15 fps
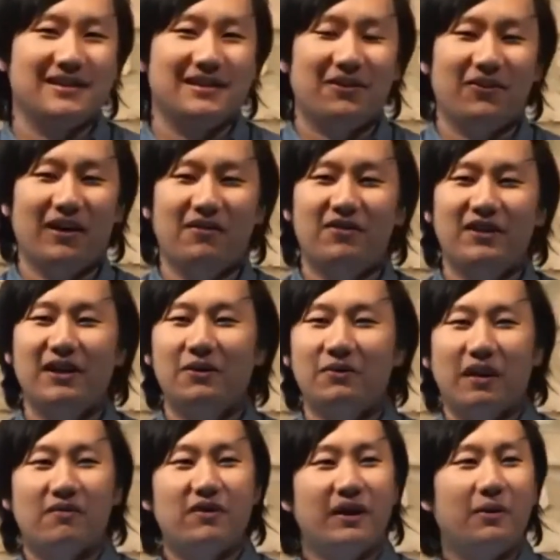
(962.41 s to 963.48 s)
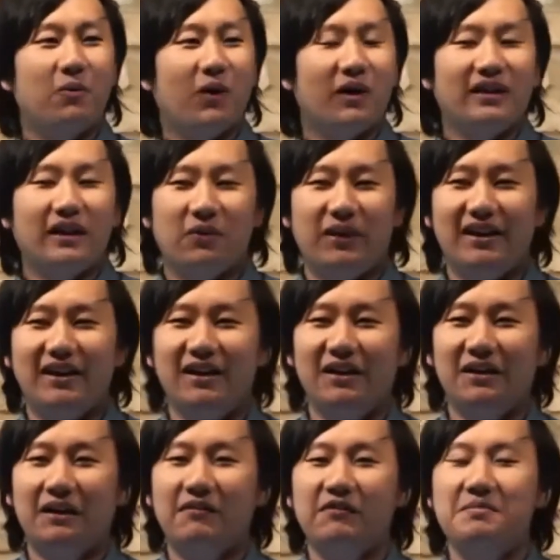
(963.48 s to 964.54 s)
Whenever every word that we
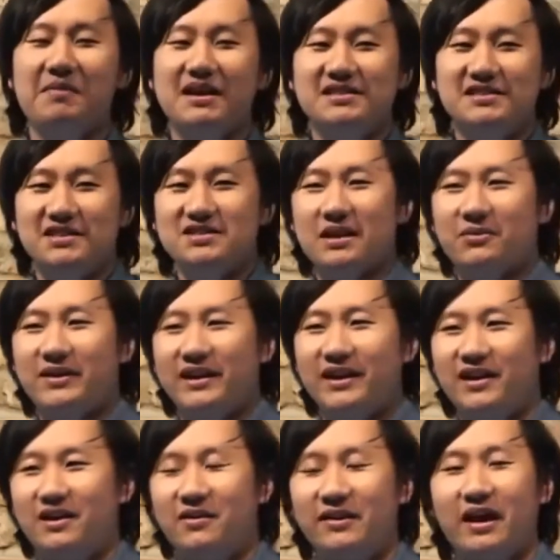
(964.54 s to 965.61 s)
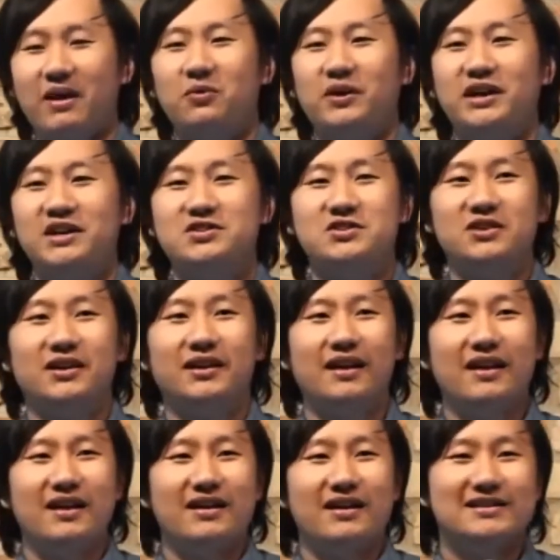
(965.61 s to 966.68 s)
hear, every message that we hear, that we should
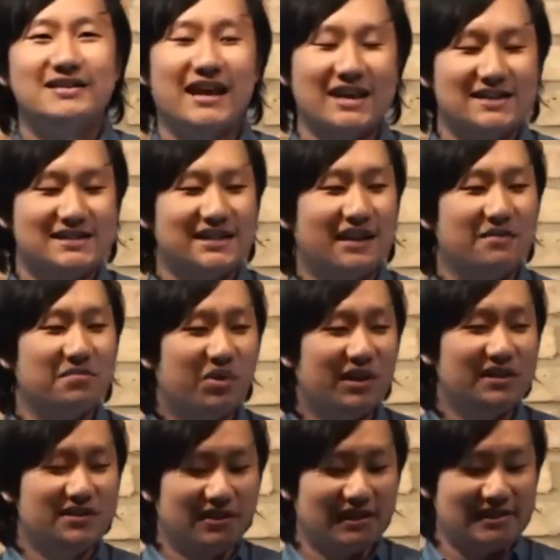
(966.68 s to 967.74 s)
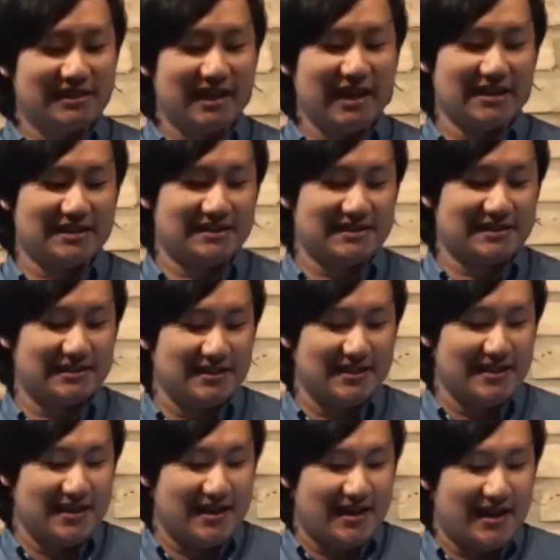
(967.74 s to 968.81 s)
test it and put it to the test.
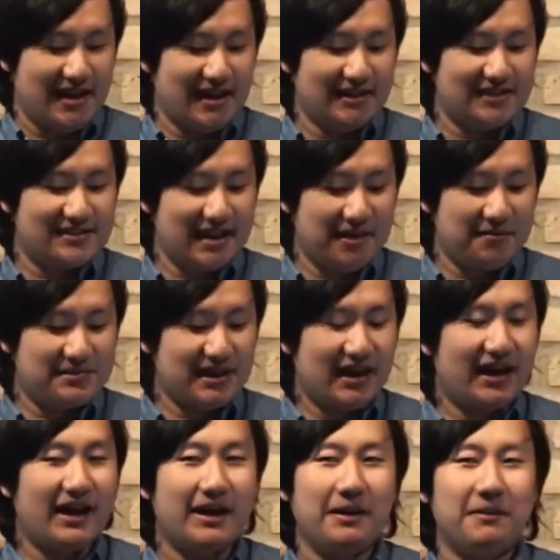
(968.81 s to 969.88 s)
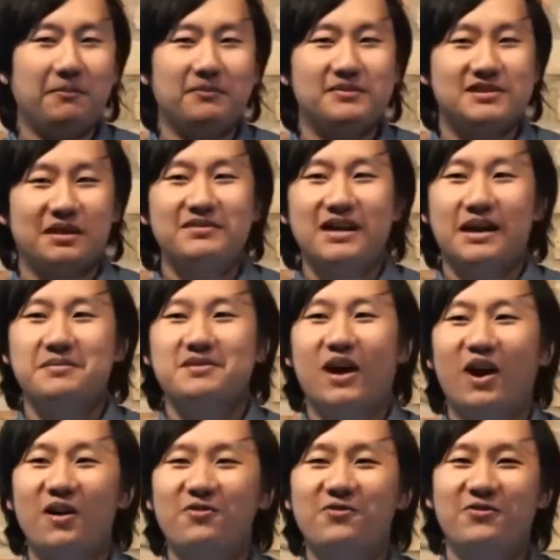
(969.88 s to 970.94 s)
And at the same time, sometimes
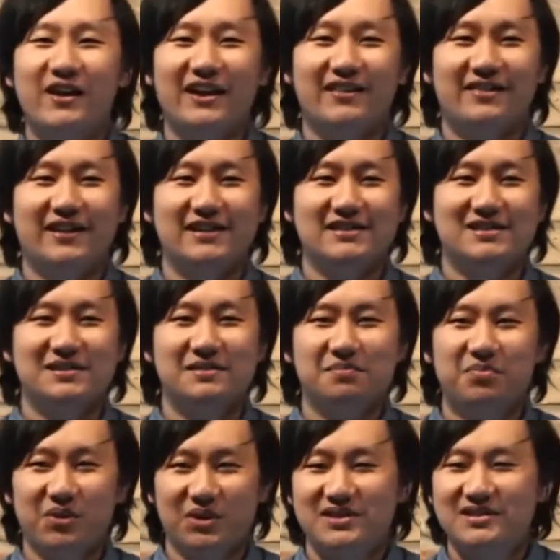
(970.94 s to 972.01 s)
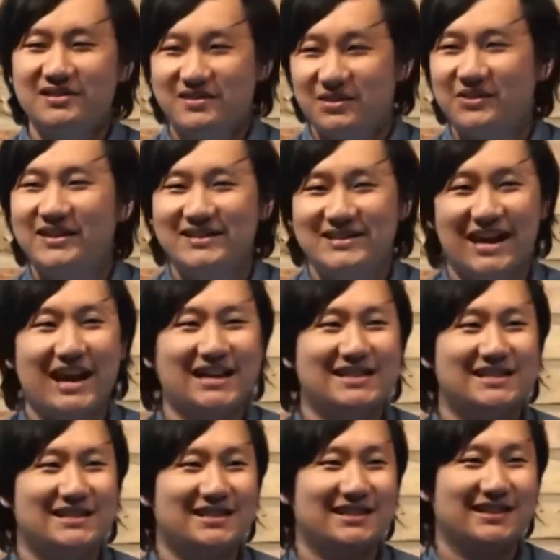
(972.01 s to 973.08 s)
our faith gets put to the
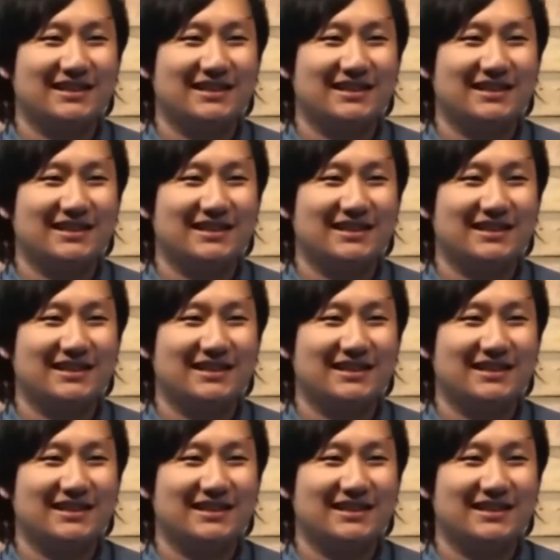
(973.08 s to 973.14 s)
test.